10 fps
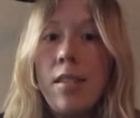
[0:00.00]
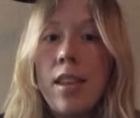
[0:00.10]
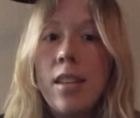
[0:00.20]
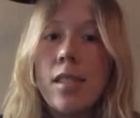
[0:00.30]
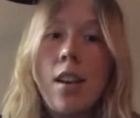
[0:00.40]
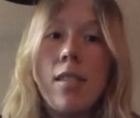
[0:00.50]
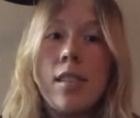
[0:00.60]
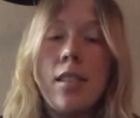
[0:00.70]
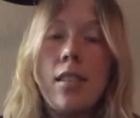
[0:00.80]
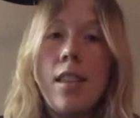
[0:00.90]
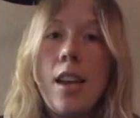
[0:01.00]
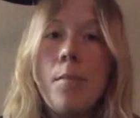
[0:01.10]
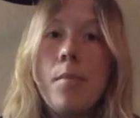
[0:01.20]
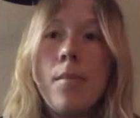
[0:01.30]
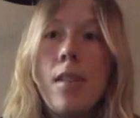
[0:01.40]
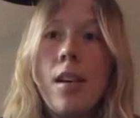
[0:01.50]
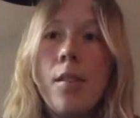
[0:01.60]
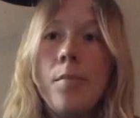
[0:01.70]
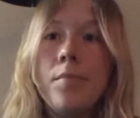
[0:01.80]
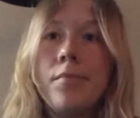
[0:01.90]
that's causing them
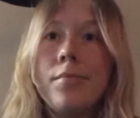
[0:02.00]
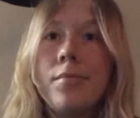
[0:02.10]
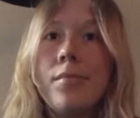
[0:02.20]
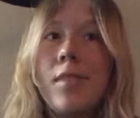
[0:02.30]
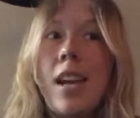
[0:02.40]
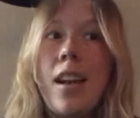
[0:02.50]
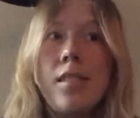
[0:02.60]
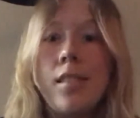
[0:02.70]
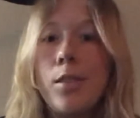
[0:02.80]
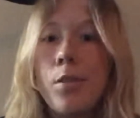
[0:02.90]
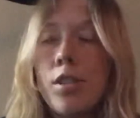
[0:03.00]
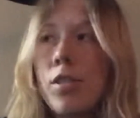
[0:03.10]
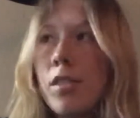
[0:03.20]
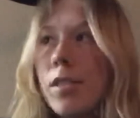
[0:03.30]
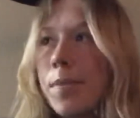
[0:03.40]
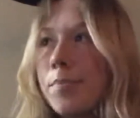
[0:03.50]
to ask these questions?